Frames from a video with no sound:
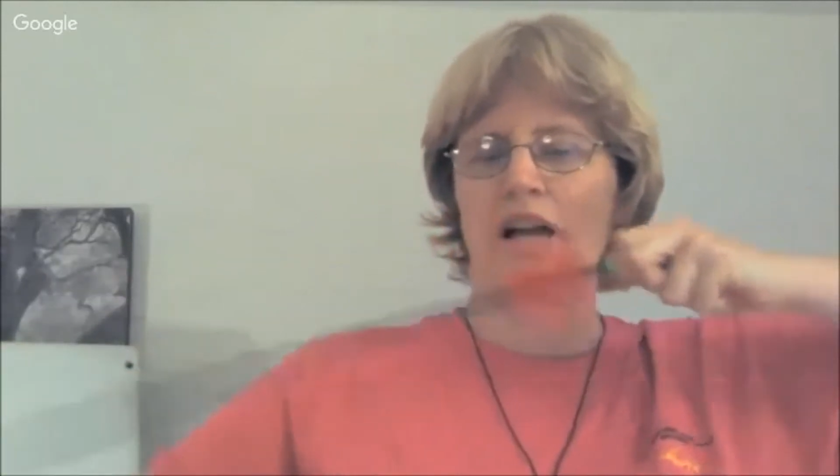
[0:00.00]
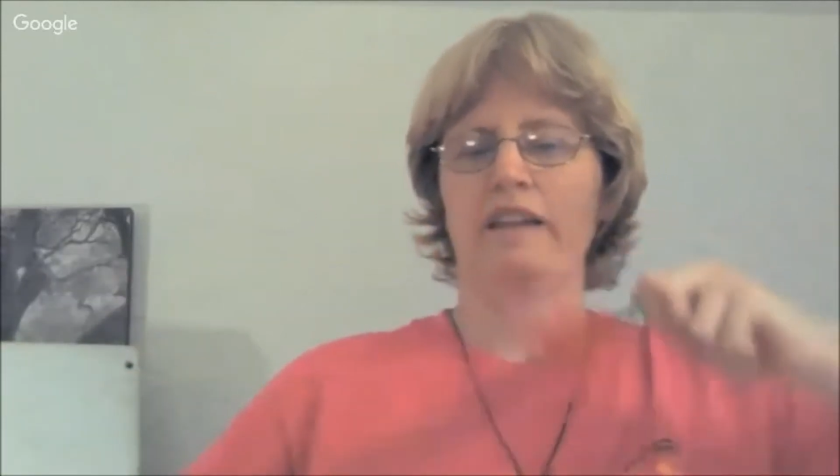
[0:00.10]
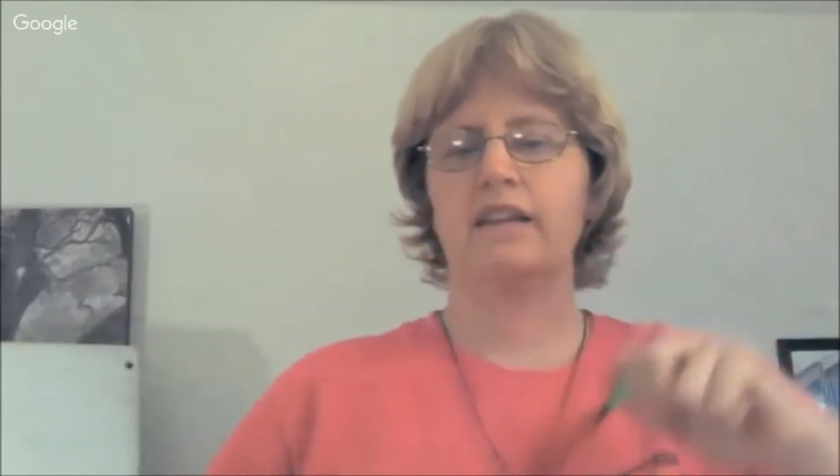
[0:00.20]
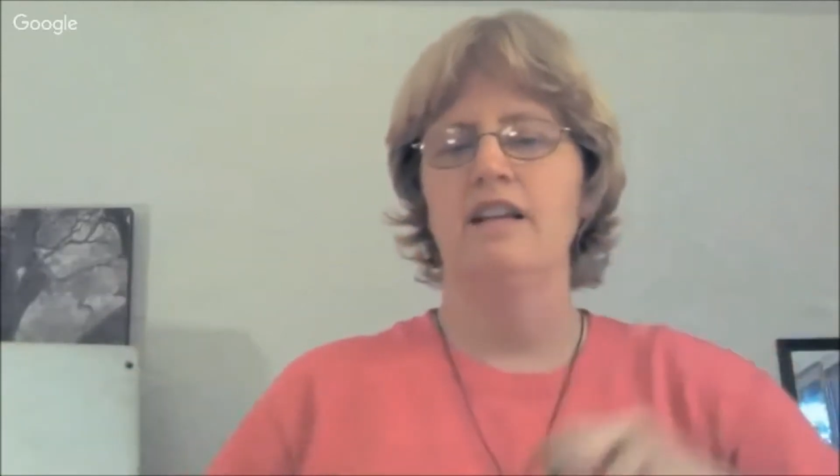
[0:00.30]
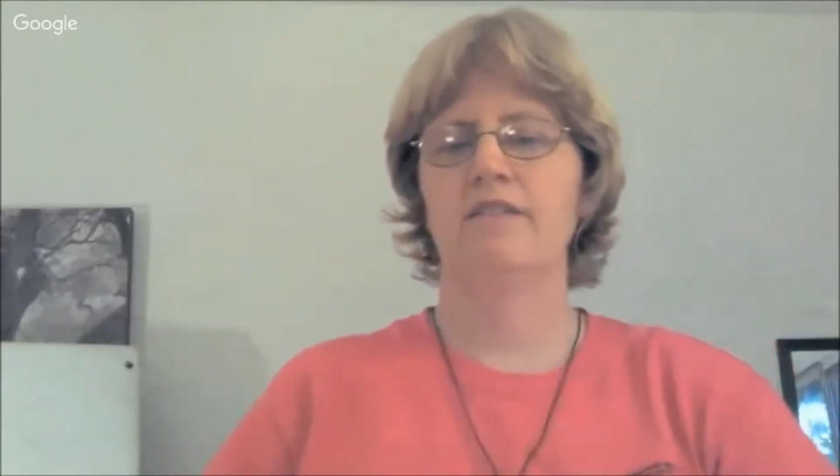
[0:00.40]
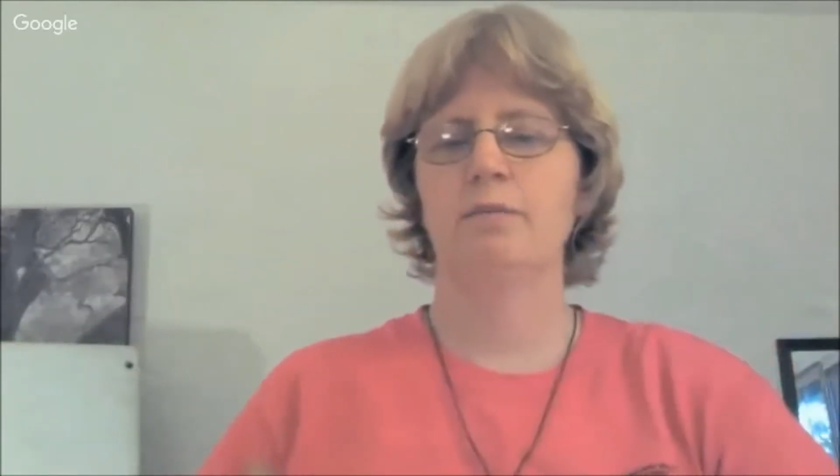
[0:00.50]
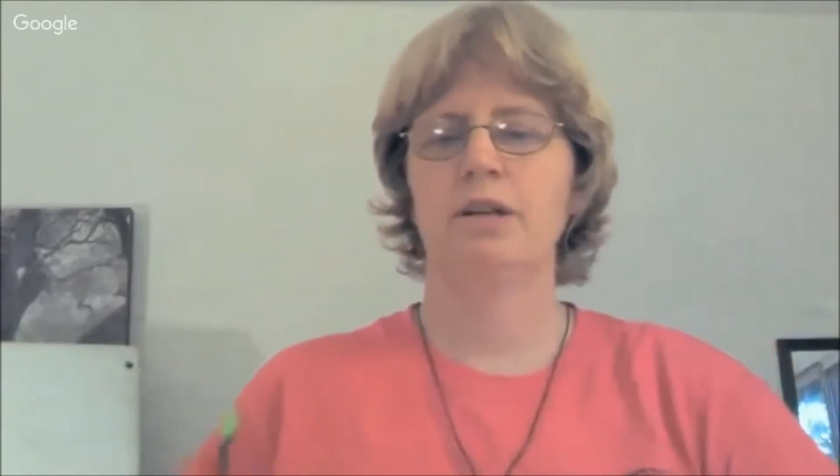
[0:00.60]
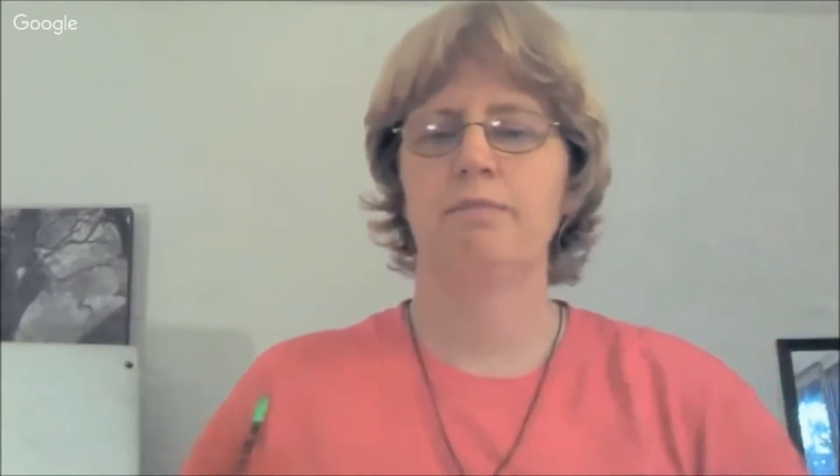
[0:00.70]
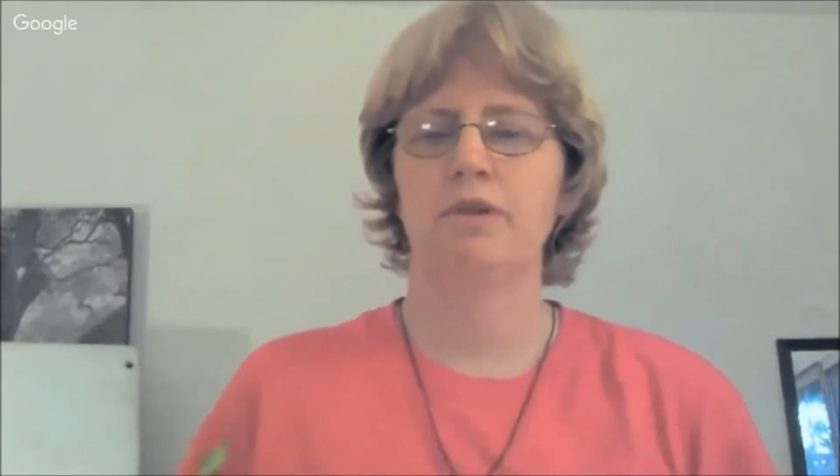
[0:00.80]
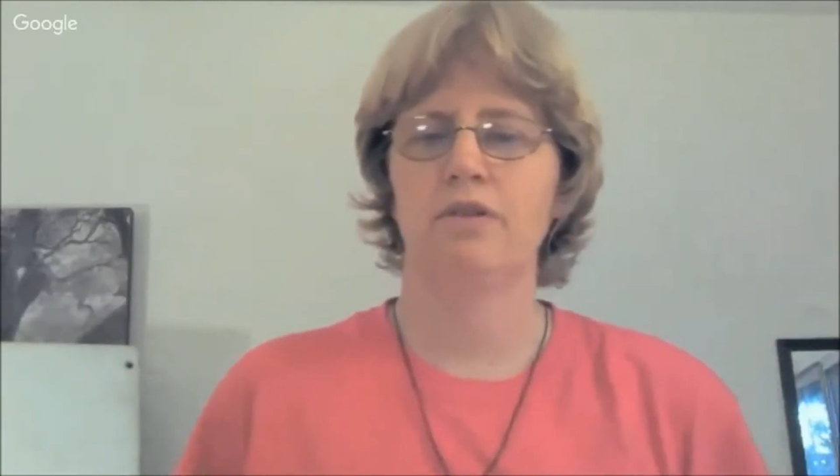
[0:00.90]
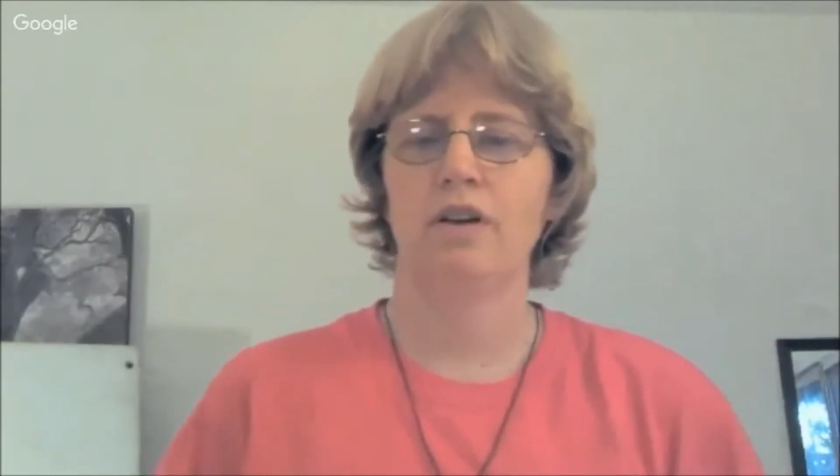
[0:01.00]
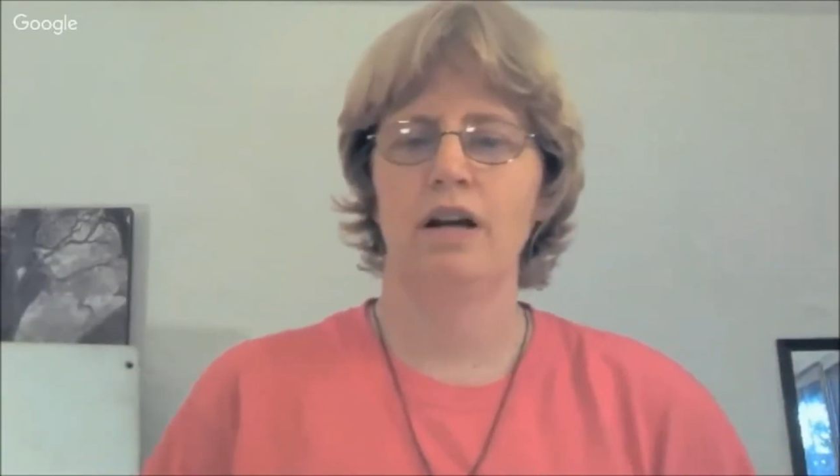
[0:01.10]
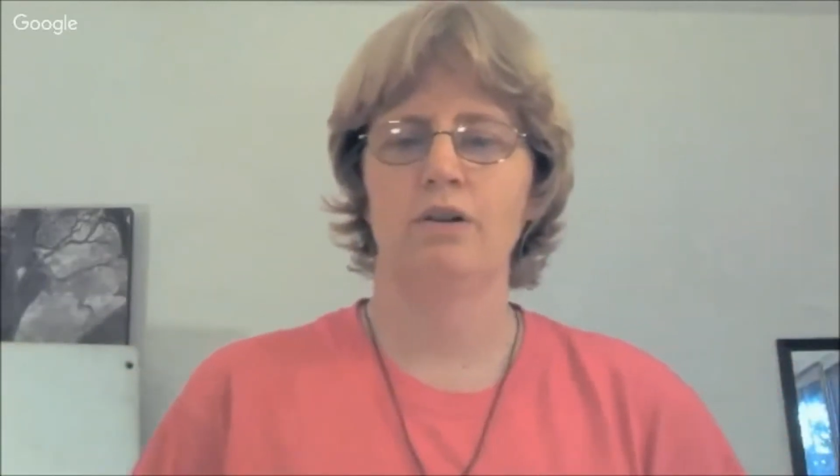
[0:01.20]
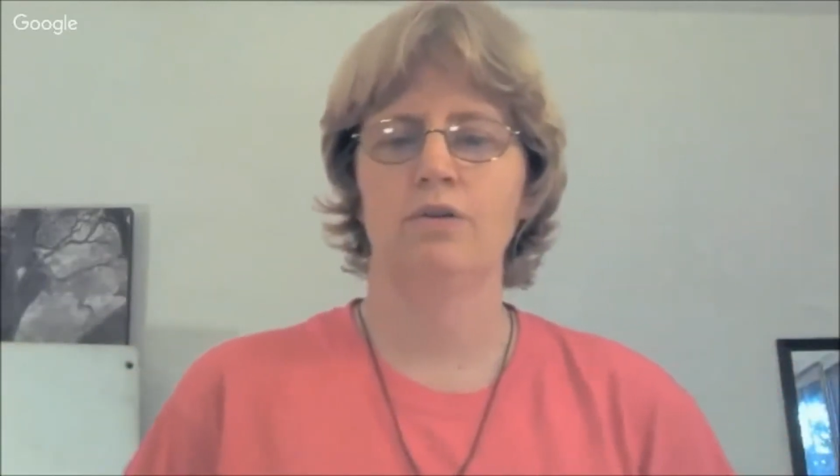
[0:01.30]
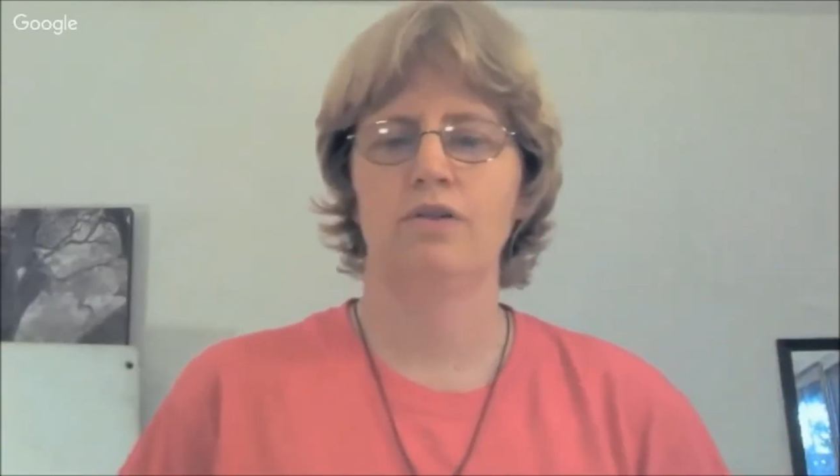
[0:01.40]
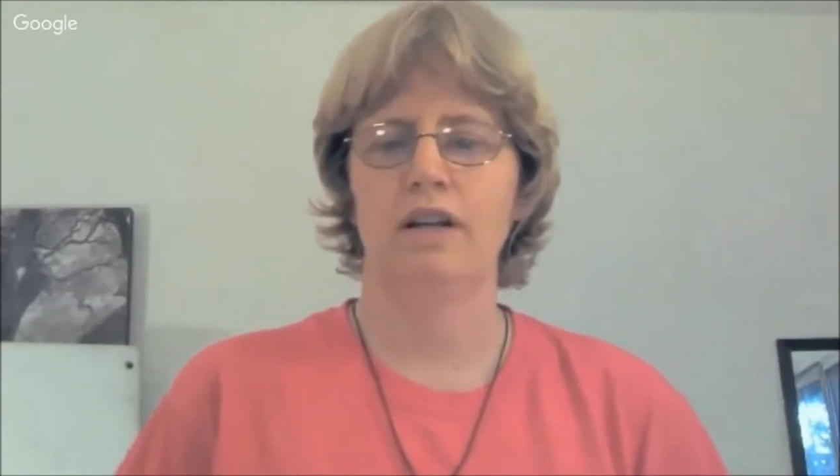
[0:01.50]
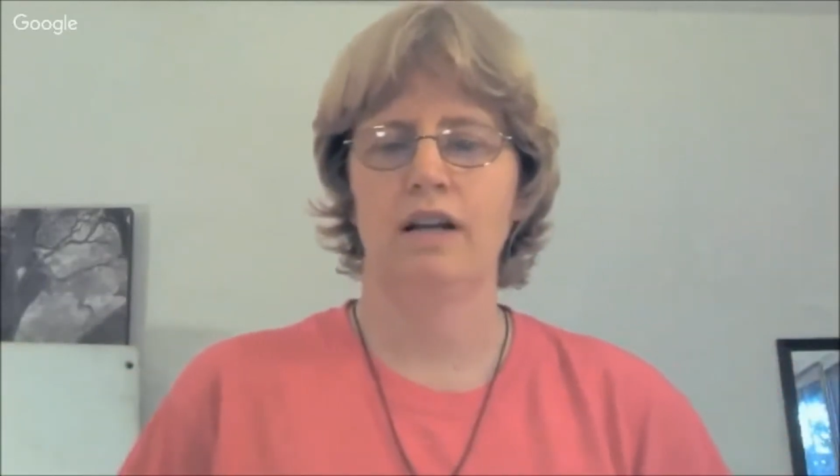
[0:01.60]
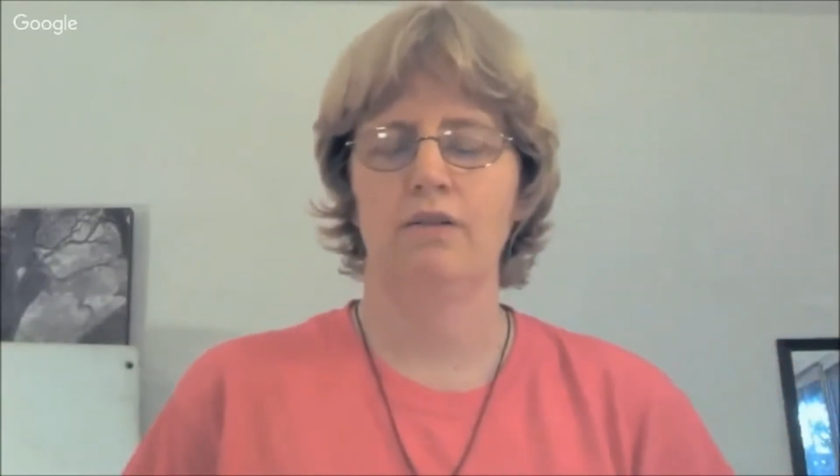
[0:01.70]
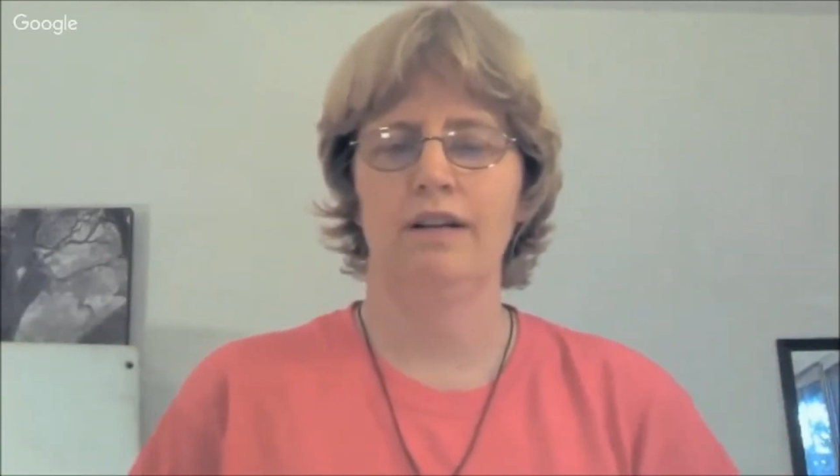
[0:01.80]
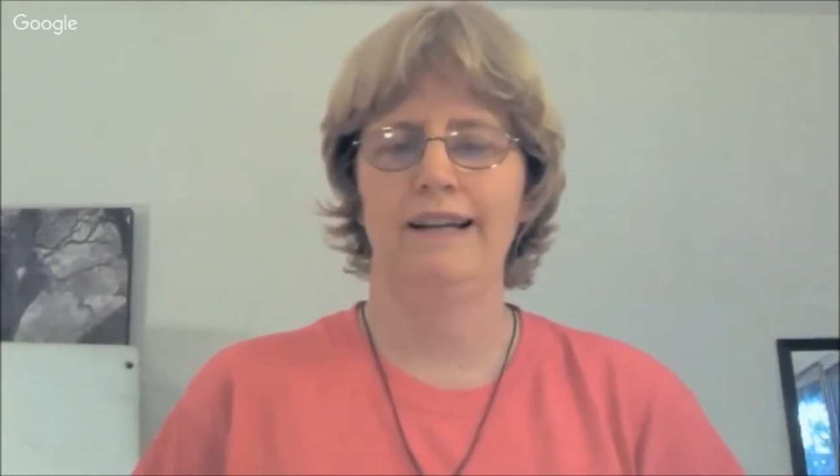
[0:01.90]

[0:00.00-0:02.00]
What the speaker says: And then everybody puts their arrows down